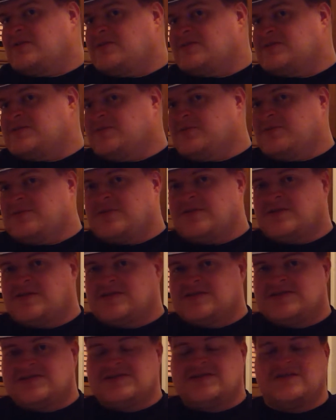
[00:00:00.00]
noticeable. I
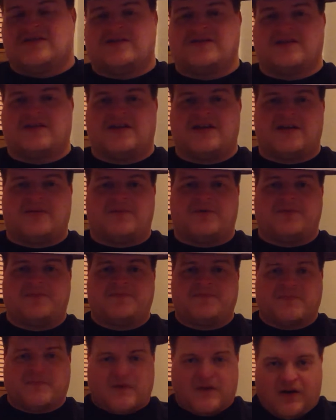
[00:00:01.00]
can see it on the camera.
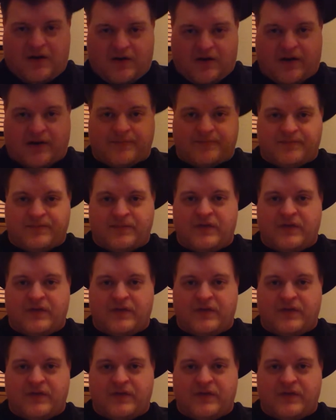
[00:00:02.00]
All right.